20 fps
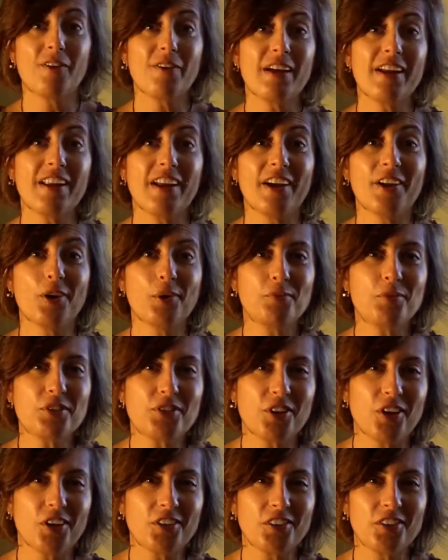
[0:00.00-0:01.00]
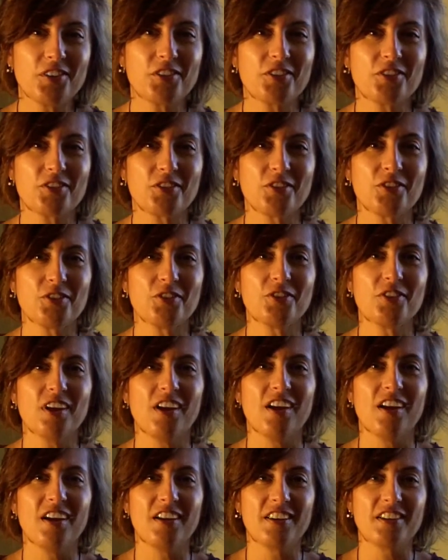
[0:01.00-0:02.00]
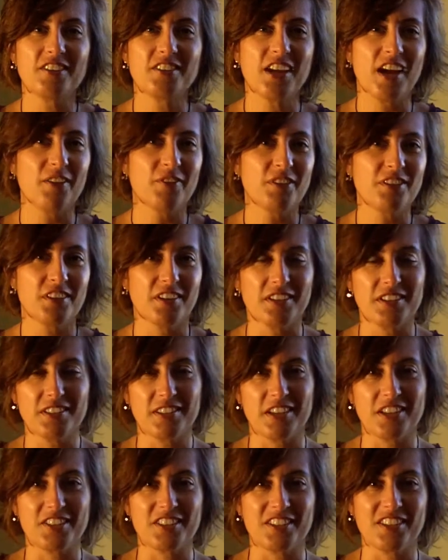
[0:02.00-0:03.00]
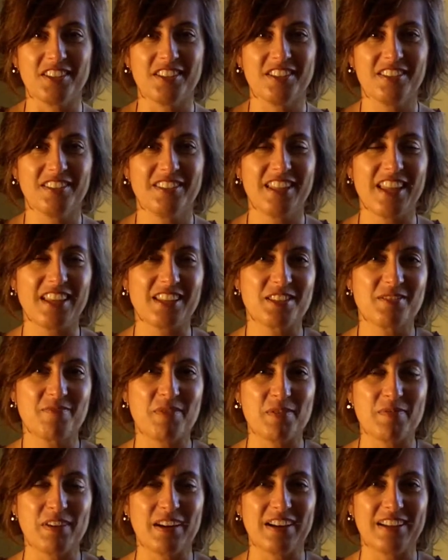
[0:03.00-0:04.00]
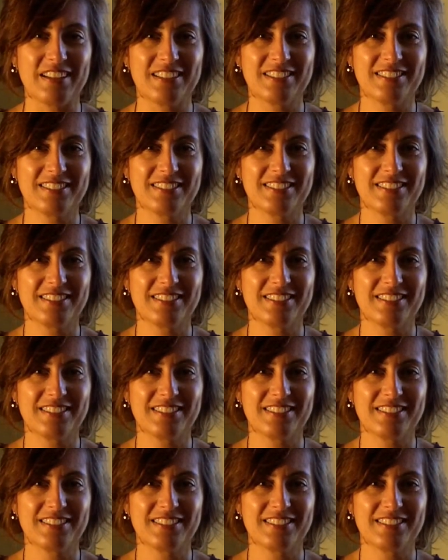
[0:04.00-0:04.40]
All right, I hope to talk to you soon on a Chat with Donna session. Thanks. Bye-bye.